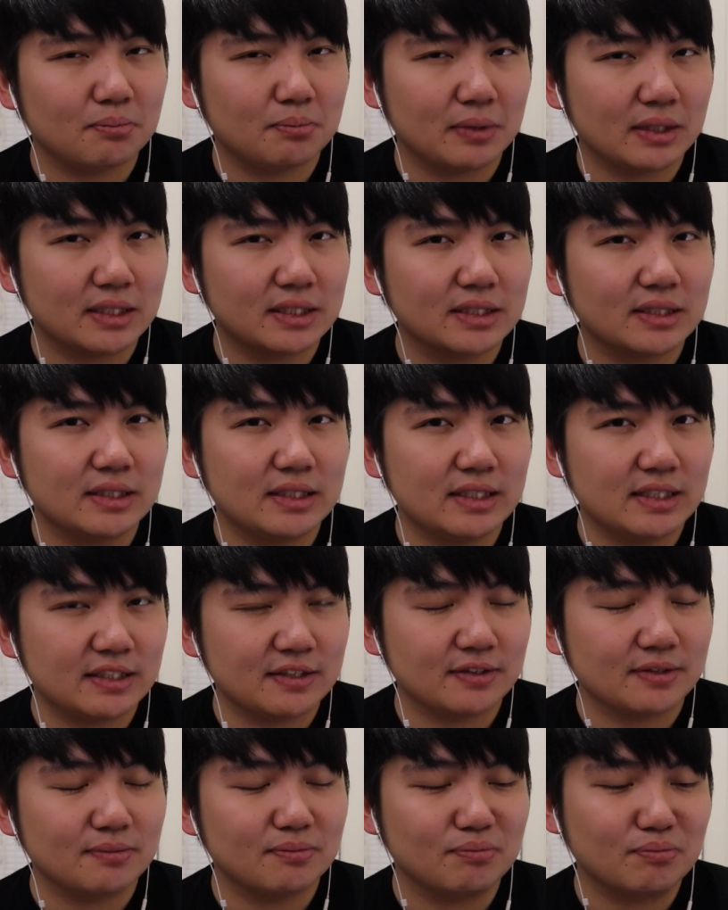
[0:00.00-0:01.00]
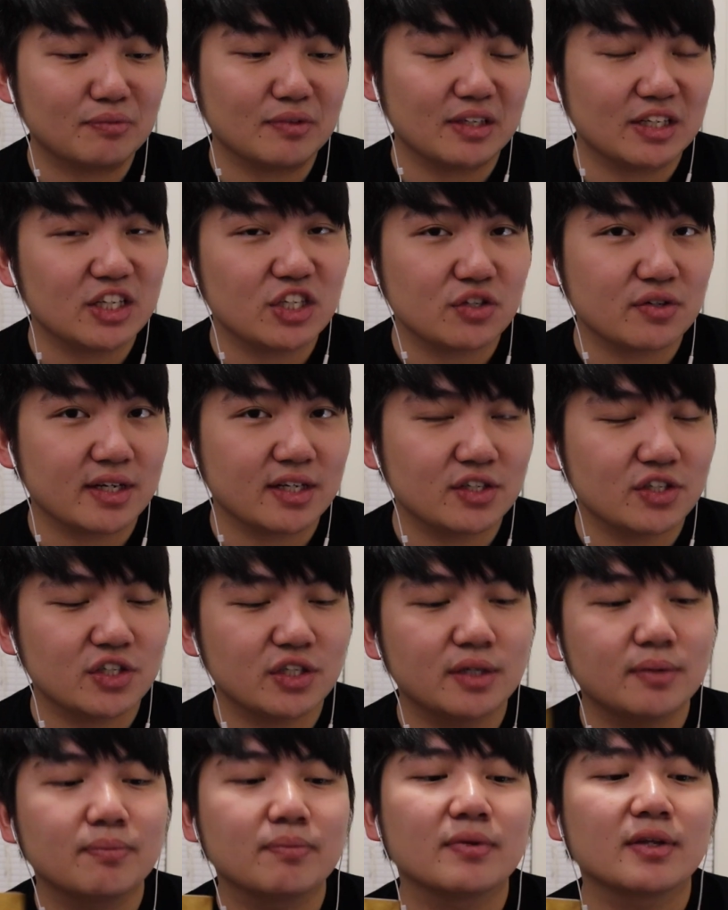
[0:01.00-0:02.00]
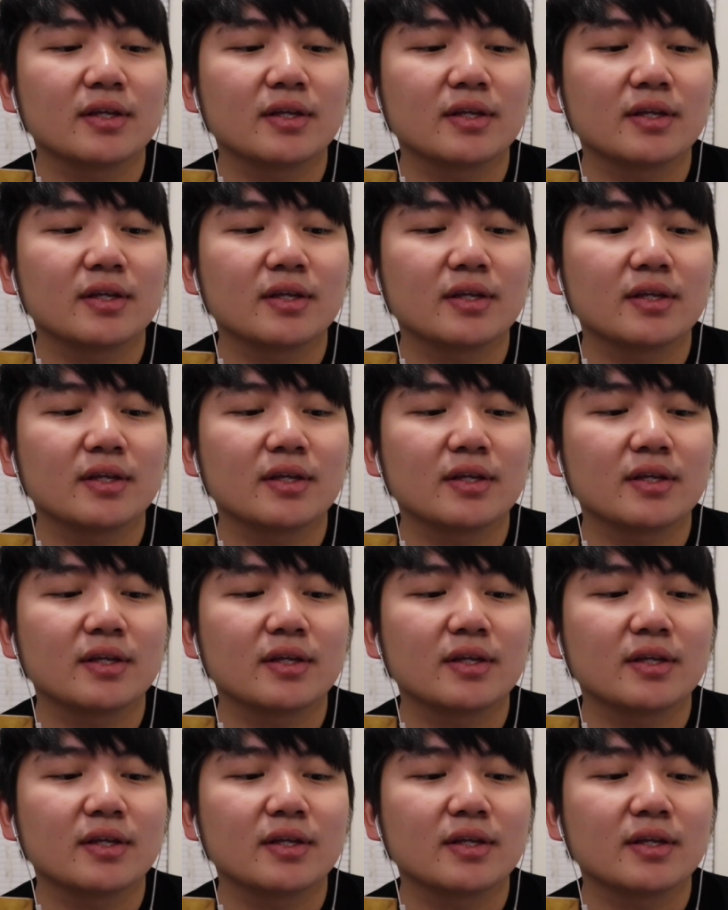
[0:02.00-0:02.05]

but it's a strategy.